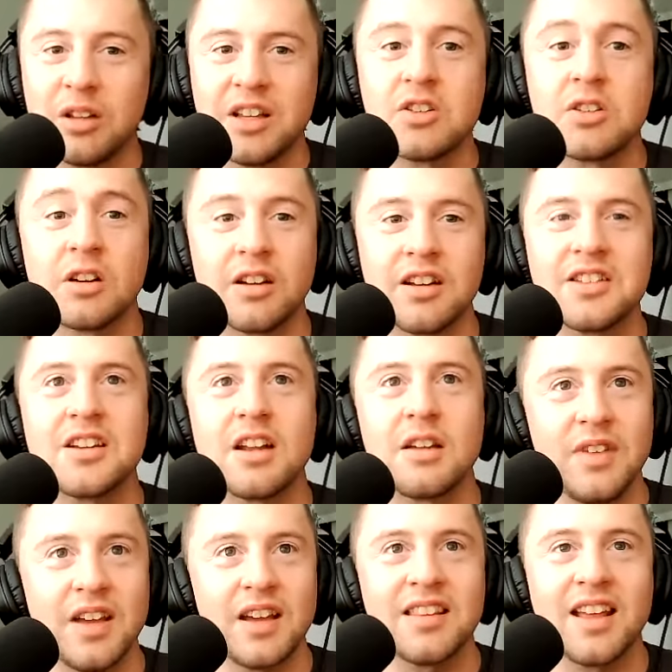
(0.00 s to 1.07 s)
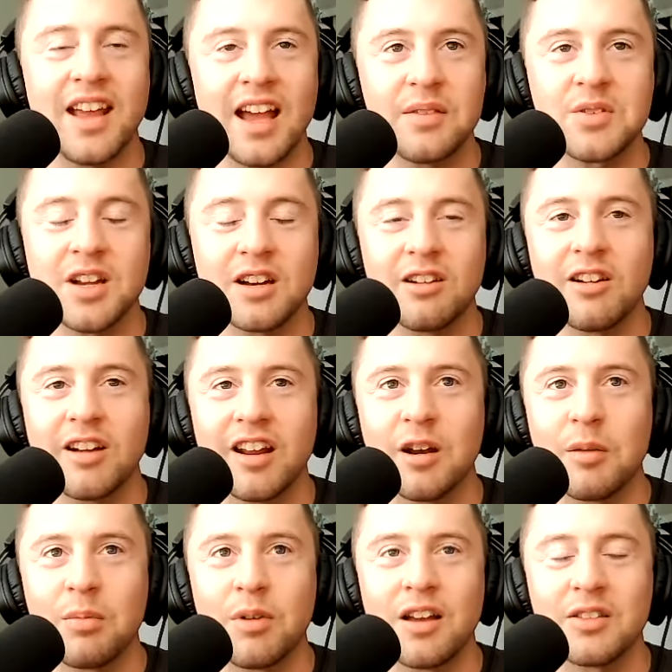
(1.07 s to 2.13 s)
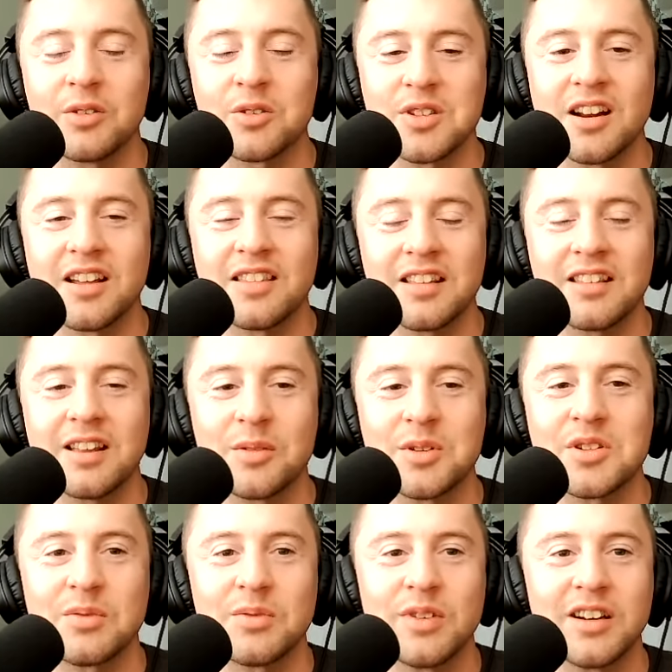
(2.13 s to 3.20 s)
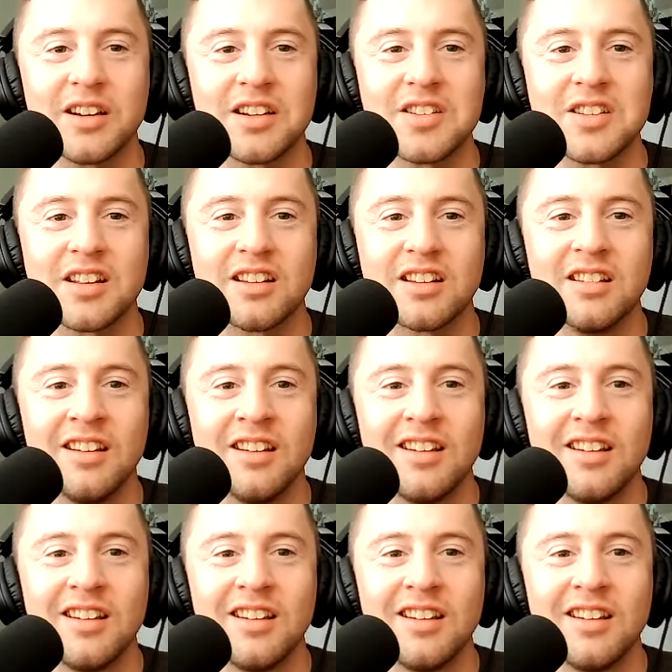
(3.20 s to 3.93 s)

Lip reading: Eastern and stuff, yeah, they have segregated brothels. And I thought that was the funniest thing.